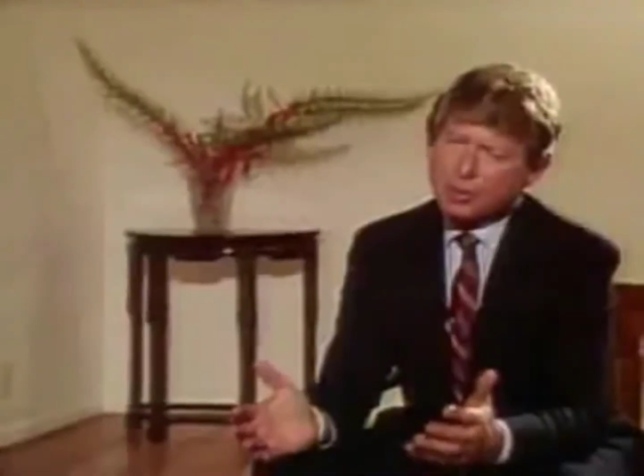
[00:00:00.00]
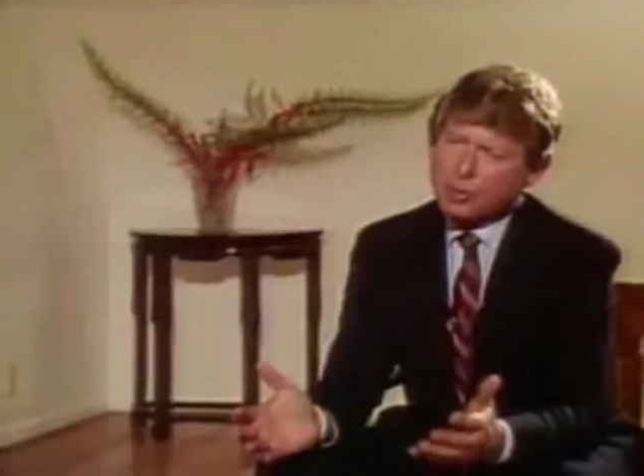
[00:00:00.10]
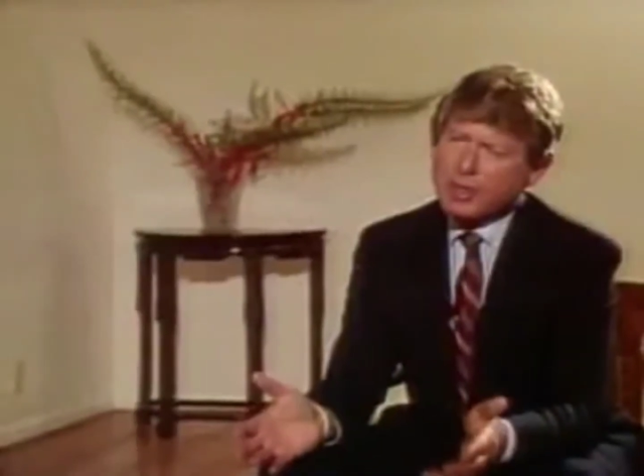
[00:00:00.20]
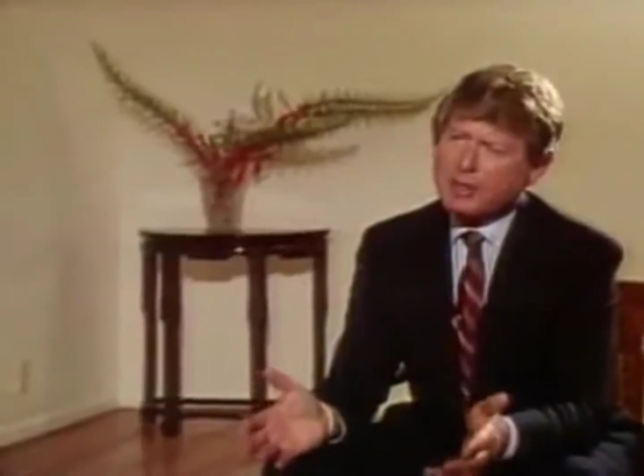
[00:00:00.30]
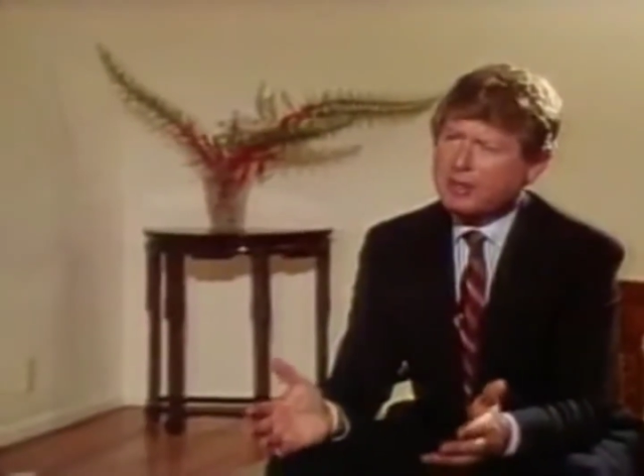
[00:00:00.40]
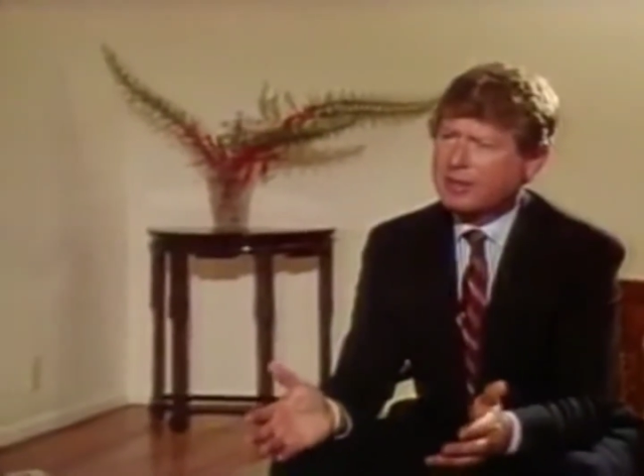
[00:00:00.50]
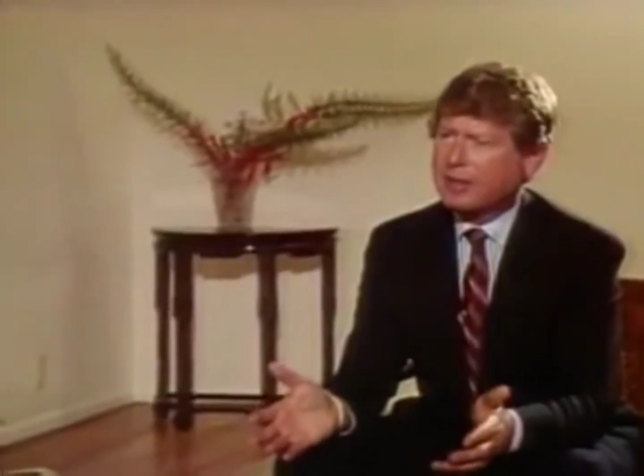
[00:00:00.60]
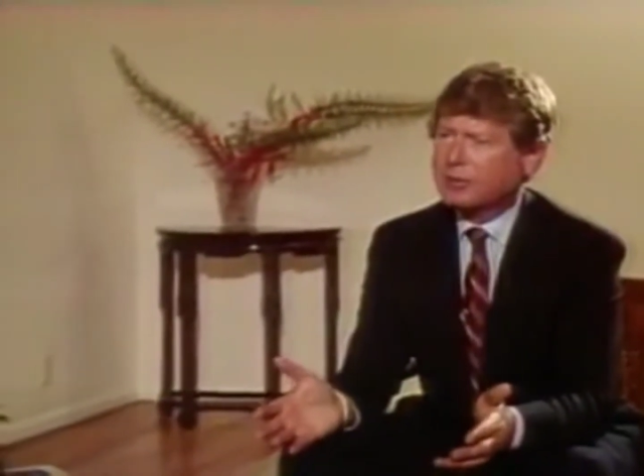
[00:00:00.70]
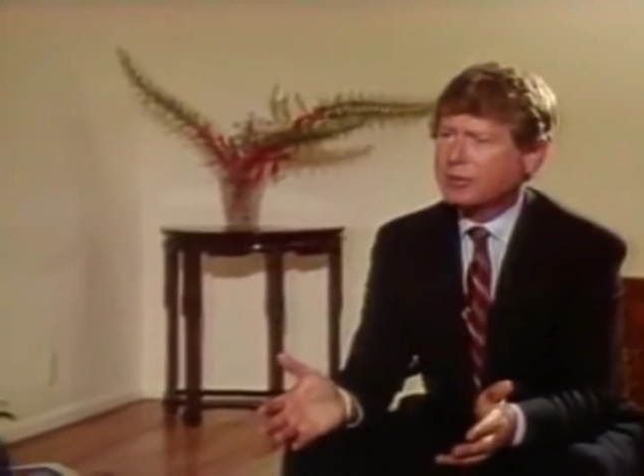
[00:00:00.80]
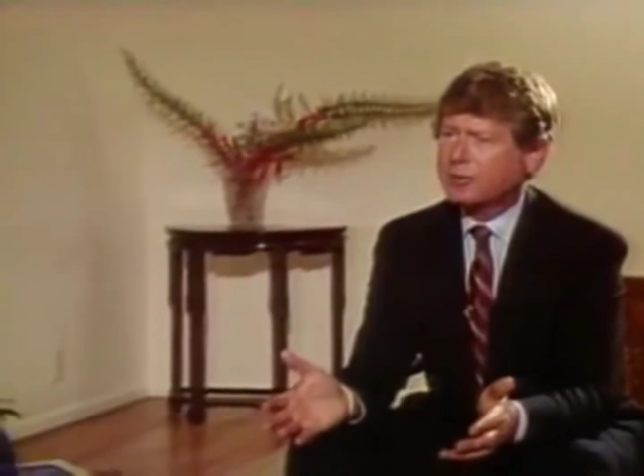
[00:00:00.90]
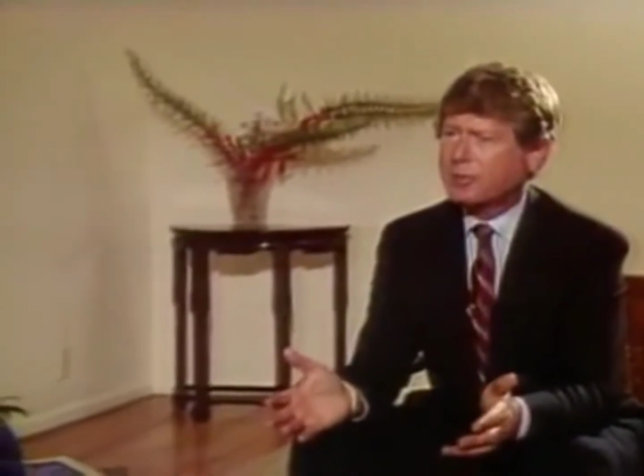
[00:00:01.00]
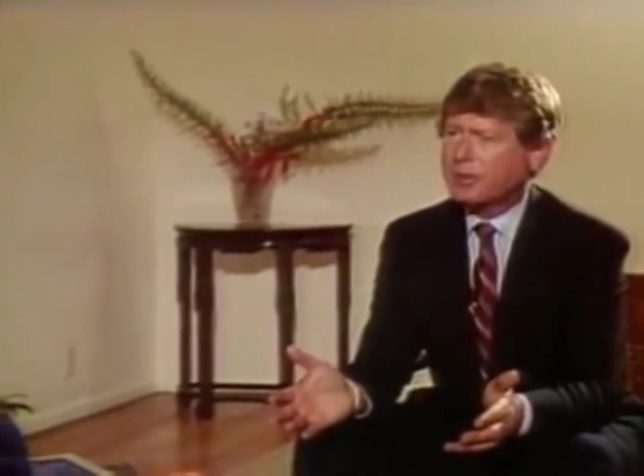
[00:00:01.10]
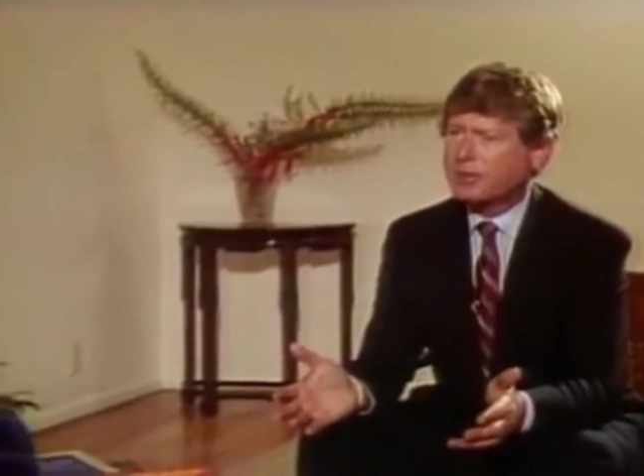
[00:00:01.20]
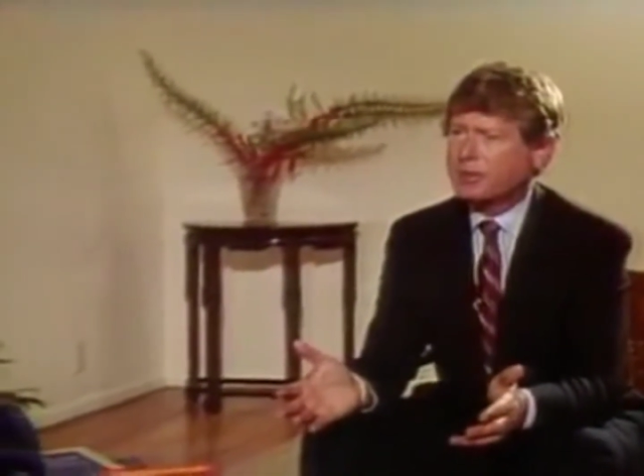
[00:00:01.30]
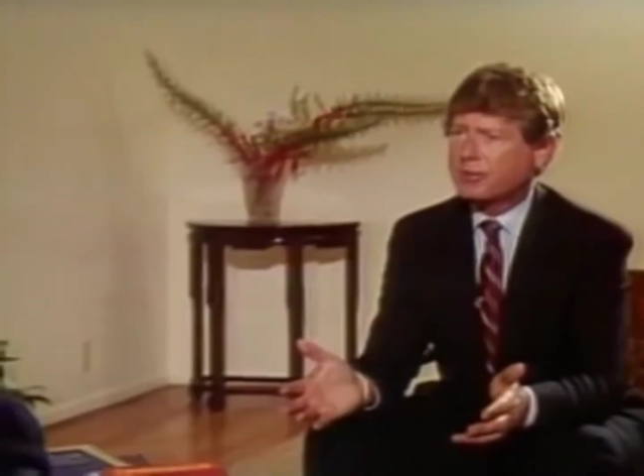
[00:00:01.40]
3,000
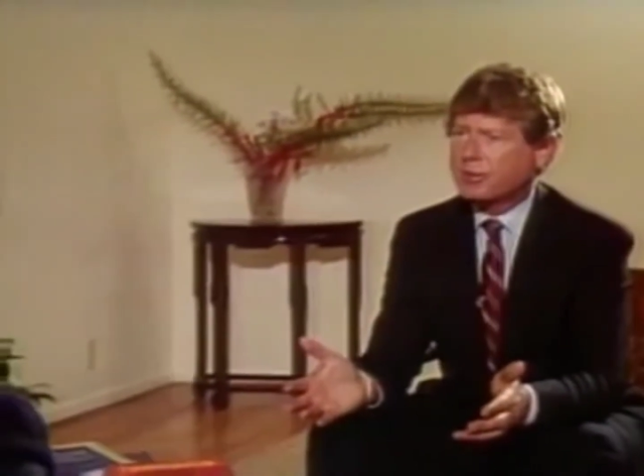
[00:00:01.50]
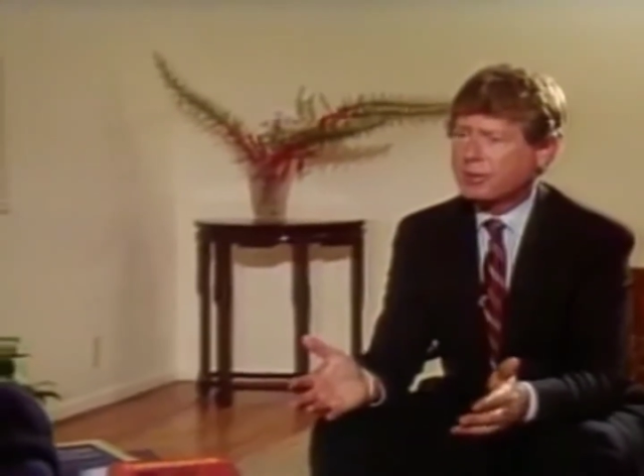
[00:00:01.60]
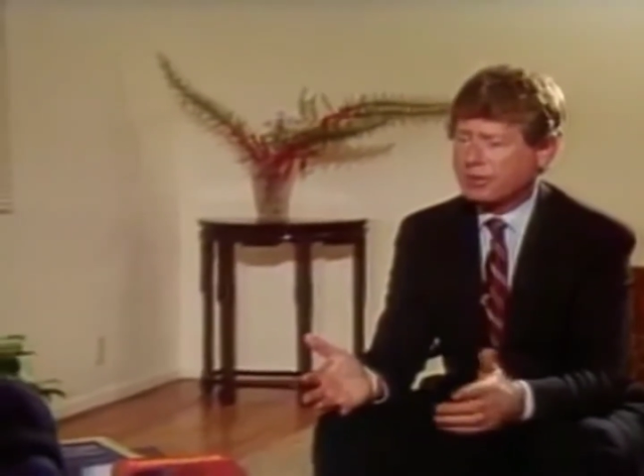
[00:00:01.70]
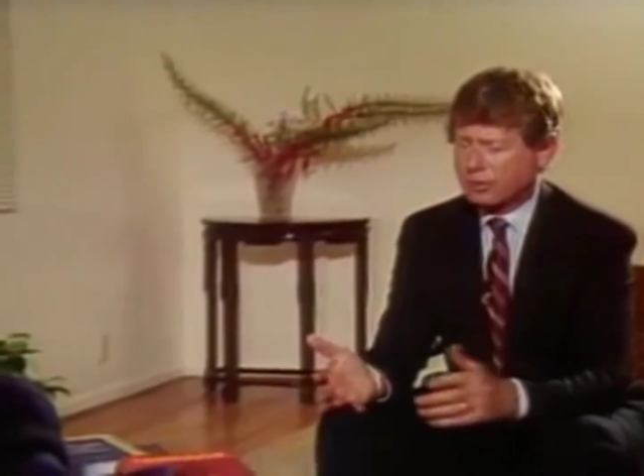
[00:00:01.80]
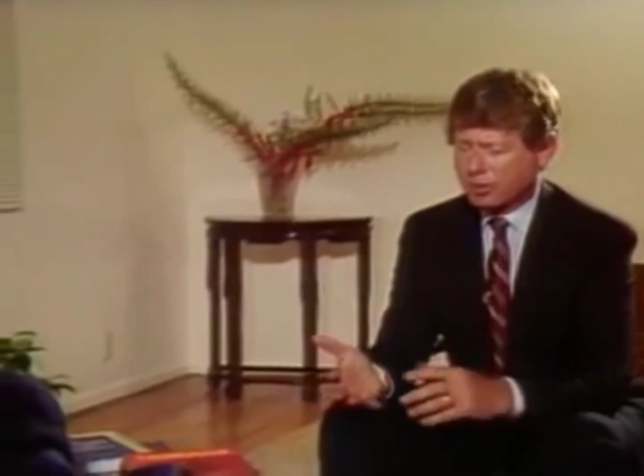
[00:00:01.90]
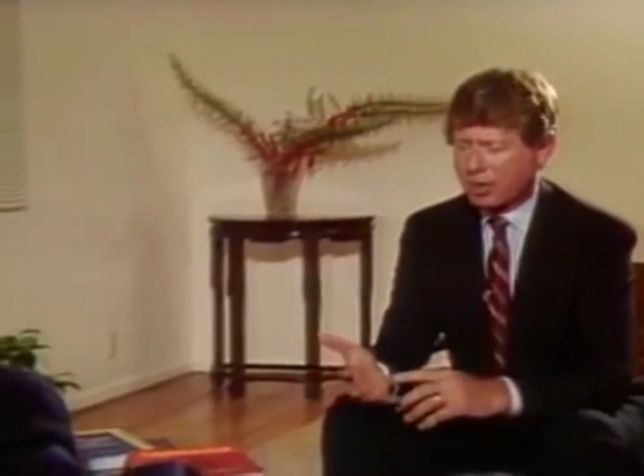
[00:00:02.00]
pairs of shoes,